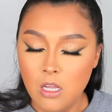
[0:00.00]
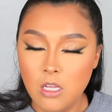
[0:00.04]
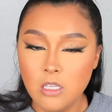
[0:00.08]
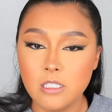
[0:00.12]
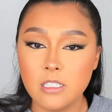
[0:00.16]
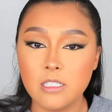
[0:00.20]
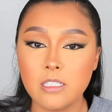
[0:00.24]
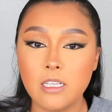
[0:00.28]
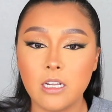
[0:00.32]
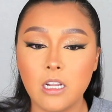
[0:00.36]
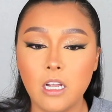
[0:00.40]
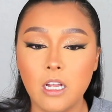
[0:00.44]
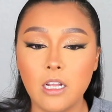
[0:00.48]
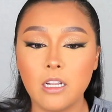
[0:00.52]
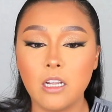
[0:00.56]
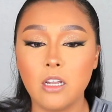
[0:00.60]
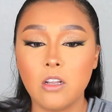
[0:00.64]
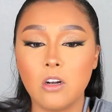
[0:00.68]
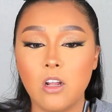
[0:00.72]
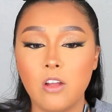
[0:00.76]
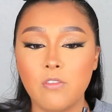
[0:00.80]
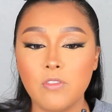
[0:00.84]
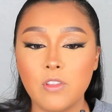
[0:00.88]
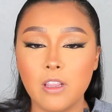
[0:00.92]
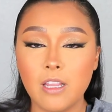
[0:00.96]
Since I got
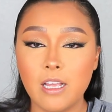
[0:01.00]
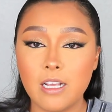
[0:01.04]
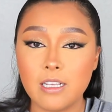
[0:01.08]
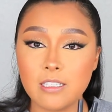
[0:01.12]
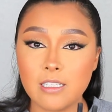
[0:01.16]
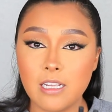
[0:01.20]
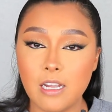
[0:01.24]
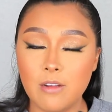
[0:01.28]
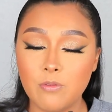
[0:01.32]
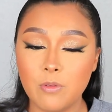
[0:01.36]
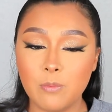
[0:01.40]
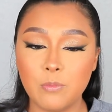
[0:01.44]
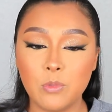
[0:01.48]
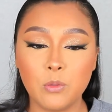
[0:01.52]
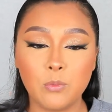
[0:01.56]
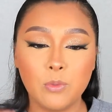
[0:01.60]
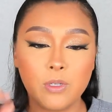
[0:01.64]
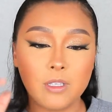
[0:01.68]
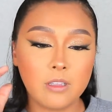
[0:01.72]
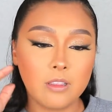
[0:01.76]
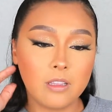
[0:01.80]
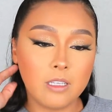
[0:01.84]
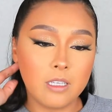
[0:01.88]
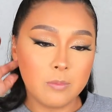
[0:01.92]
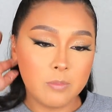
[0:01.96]
cut off the last time from
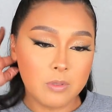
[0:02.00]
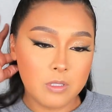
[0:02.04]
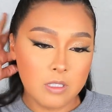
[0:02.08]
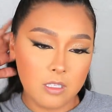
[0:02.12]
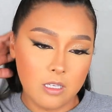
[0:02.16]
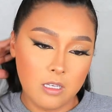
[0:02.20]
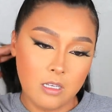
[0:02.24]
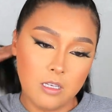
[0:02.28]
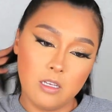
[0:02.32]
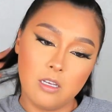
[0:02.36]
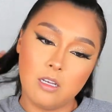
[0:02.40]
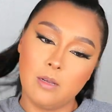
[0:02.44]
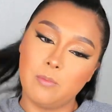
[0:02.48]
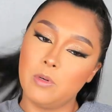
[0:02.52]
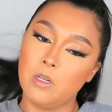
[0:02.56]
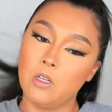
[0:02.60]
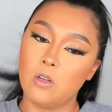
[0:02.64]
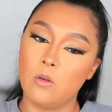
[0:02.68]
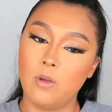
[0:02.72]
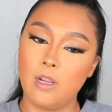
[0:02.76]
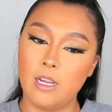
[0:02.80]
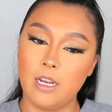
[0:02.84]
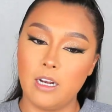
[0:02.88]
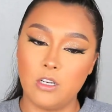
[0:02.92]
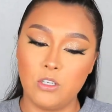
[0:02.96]
doing lips, I'm gonna
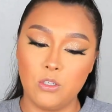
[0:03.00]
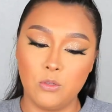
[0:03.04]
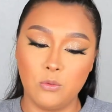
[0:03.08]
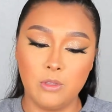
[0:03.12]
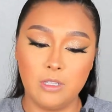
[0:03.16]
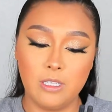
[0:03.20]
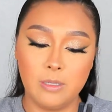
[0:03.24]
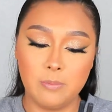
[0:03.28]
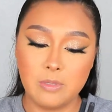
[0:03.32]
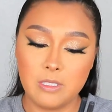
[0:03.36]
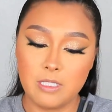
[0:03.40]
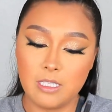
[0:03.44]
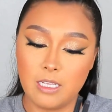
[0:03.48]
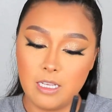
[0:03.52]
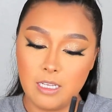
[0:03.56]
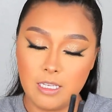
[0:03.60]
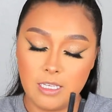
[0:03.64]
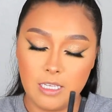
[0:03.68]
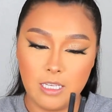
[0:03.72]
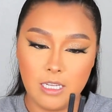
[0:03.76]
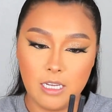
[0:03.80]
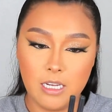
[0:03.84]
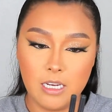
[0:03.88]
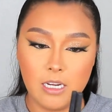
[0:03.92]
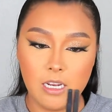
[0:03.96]
go ahead and do lips
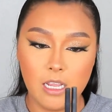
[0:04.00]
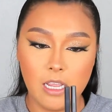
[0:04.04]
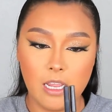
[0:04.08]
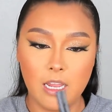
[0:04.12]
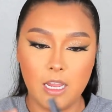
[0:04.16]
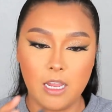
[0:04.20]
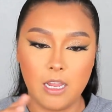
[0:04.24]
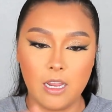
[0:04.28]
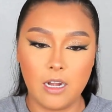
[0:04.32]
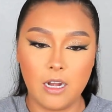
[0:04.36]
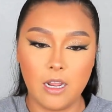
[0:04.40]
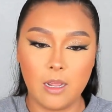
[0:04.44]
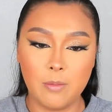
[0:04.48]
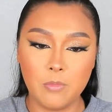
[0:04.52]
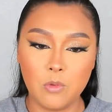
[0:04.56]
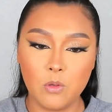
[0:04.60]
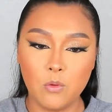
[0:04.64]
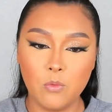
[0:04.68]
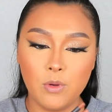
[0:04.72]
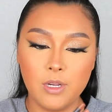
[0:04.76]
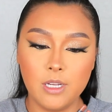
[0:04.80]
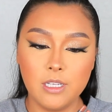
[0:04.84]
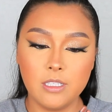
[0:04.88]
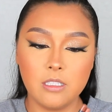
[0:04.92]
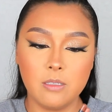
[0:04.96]
again. And I'm
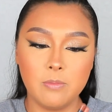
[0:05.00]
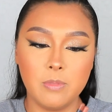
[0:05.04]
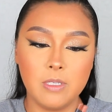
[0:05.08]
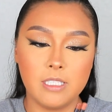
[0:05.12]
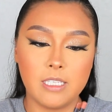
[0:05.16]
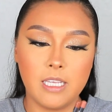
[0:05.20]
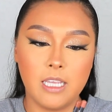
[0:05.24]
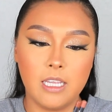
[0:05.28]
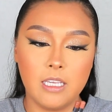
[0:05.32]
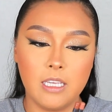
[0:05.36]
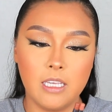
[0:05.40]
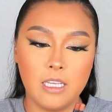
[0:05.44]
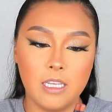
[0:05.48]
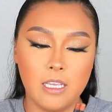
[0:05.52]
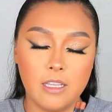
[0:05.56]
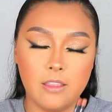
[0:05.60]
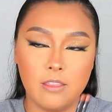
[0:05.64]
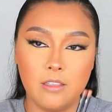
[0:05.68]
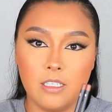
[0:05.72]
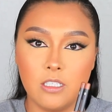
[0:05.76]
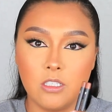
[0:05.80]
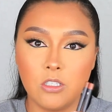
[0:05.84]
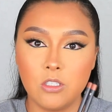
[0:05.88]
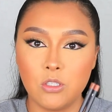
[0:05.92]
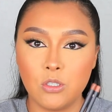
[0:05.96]
going to be taking
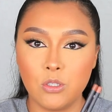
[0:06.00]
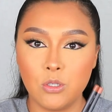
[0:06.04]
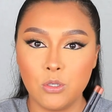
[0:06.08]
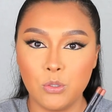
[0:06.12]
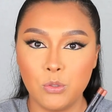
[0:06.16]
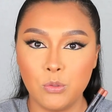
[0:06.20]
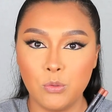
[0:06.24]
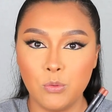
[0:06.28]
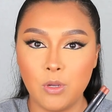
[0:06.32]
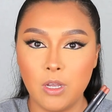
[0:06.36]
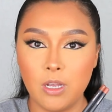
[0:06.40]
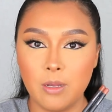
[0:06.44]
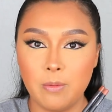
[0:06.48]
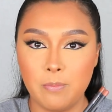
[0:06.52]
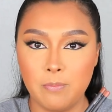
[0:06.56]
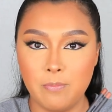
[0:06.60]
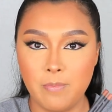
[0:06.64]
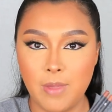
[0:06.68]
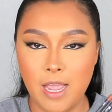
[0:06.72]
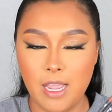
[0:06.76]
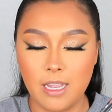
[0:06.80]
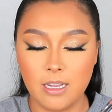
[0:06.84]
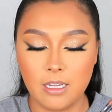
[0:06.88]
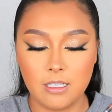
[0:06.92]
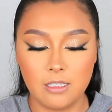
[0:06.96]
these two
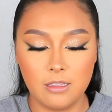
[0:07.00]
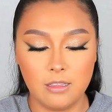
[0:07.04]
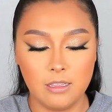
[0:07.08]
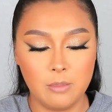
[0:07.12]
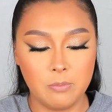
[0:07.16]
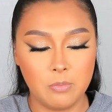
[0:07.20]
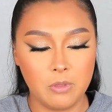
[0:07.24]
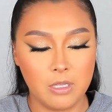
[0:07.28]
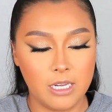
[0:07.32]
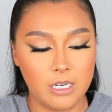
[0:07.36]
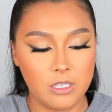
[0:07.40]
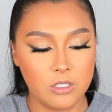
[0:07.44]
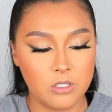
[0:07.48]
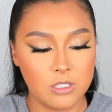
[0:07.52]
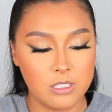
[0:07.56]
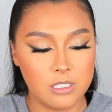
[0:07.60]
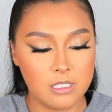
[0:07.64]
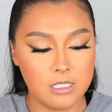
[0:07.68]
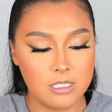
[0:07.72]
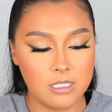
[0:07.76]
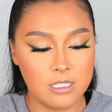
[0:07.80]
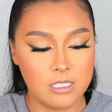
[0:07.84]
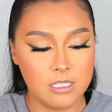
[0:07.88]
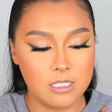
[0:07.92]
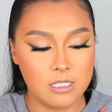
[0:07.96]
MAC lip liners.
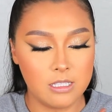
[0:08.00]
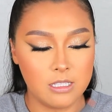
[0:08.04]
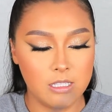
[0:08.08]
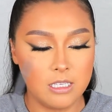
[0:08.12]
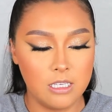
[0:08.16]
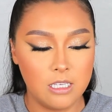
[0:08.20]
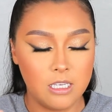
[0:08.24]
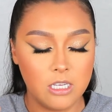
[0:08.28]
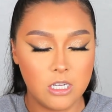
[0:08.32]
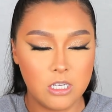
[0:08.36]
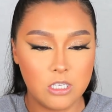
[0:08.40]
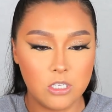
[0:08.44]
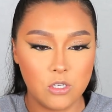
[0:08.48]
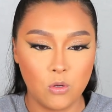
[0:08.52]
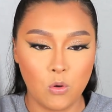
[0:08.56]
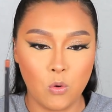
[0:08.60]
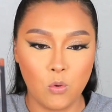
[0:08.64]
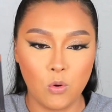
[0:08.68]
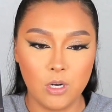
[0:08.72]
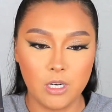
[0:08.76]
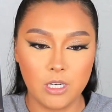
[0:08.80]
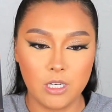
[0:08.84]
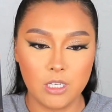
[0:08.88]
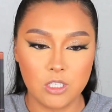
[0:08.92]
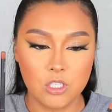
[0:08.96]
This is the
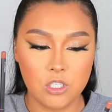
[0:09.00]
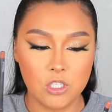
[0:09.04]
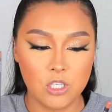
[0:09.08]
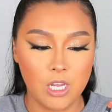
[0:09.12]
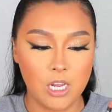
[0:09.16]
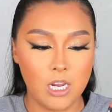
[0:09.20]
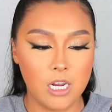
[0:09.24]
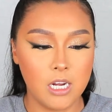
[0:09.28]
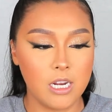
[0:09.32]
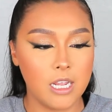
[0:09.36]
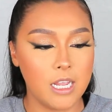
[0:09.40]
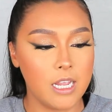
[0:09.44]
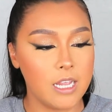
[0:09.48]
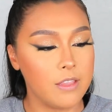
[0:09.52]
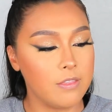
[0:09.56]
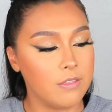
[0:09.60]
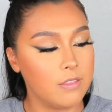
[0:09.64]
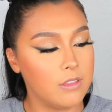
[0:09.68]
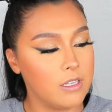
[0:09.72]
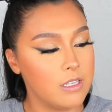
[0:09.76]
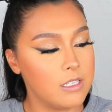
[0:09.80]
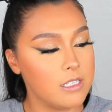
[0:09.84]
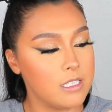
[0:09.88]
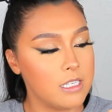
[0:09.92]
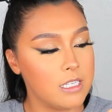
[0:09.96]
Cork shade and
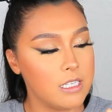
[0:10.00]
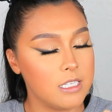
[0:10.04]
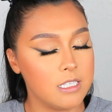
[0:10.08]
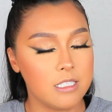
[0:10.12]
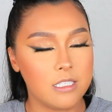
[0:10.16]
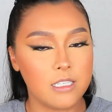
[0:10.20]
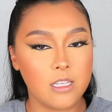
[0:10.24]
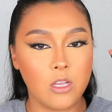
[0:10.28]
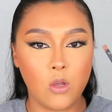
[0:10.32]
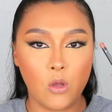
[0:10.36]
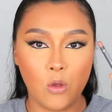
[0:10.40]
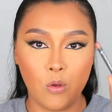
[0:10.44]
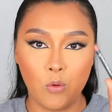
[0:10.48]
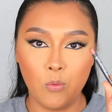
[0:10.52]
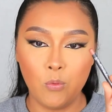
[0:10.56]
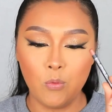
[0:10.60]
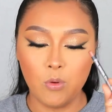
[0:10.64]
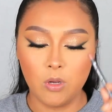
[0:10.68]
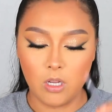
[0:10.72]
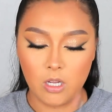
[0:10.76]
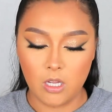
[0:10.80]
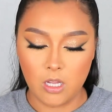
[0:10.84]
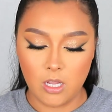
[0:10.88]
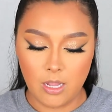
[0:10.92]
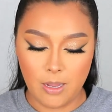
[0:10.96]
this is
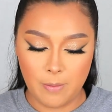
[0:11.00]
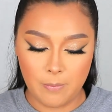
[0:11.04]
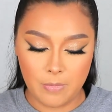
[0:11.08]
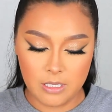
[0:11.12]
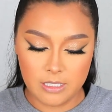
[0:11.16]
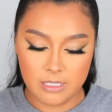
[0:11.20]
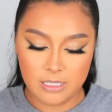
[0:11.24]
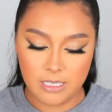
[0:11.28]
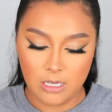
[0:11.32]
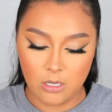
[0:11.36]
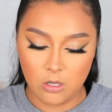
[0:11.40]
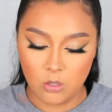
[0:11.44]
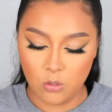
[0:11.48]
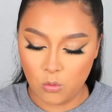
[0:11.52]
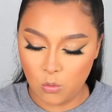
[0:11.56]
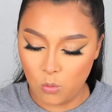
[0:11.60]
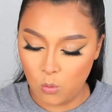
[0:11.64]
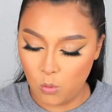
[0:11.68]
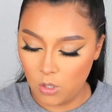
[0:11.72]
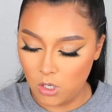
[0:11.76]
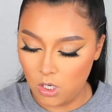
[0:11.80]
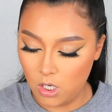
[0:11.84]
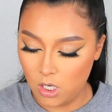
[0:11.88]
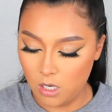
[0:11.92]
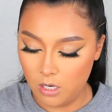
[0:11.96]
Oak. I'm gonna take
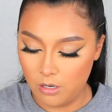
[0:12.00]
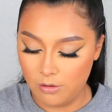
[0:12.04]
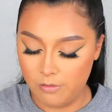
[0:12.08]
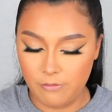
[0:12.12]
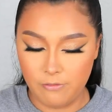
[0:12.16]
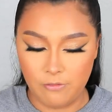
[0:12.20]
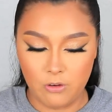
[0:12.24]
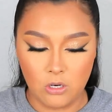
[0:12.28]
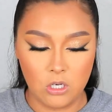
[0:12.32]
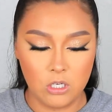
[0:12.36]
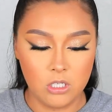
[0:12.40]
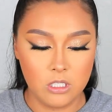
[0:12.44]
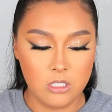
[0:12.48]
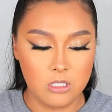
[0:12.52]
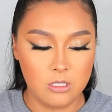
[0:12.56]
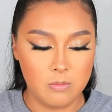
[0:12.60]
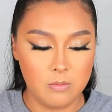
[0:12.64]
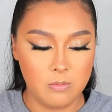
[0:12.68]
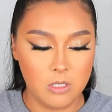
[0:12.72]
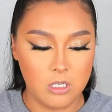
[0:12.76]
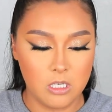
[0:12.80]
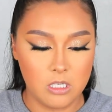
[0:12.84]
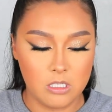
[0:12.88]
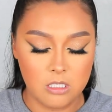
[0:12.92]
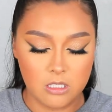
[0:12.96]
Cork first
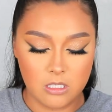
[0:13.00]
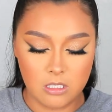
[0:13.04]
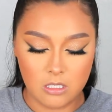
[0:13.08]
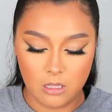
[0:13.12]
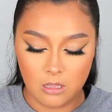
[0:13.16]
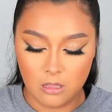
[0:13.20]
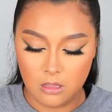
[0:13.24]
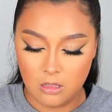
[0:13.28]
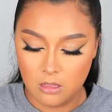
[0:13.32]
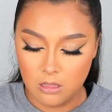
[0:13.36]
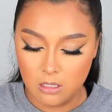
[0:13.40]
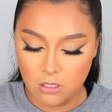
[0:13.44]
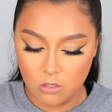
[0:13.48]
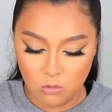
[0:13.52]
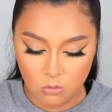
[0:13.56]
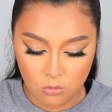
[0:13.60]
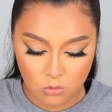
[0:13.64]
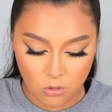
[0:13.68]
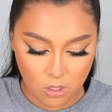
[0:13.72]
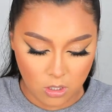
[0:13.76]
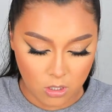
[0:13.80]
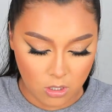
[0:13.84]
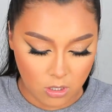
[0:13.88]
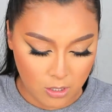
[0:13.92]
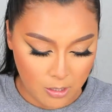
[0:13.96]
because it's a little
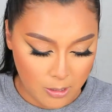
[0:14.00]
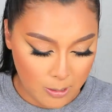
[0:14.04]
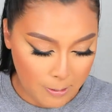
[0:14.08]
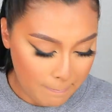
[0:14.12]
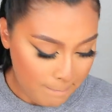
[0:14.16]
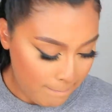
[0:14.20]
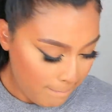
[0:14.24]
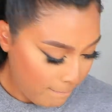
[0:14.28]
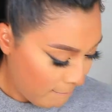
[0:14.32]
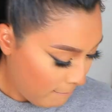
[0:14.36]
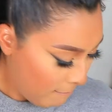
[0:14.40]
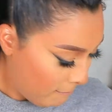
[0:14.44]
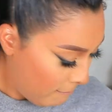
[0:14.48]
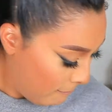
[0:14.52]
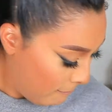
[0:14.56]
darker.